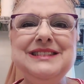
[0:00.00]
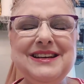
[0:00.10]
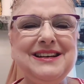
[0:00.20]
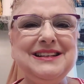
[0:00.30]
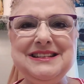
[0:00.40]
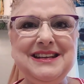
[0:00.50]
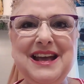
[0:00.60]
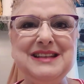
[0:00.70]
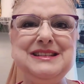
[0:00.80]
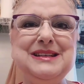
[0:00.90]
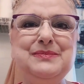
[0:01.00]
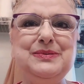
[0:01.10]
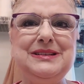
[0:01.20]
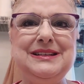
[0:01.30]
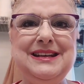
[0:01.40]
I'm all done. See how
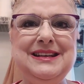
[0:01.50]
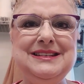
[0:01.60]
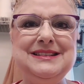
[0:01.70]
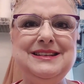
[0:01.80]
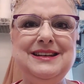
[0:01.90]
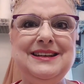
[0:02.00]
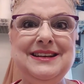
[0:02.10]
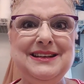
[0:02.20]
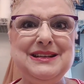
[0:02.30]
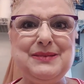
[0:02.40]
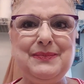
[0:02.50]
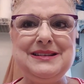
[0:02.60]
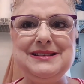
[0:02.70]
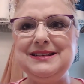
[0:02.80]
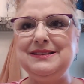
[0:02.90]
simple and easy and
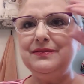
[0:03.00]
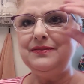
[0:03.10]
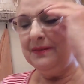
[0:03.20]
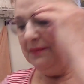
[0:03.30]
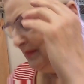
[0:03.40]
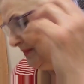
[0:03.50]
inexpensive?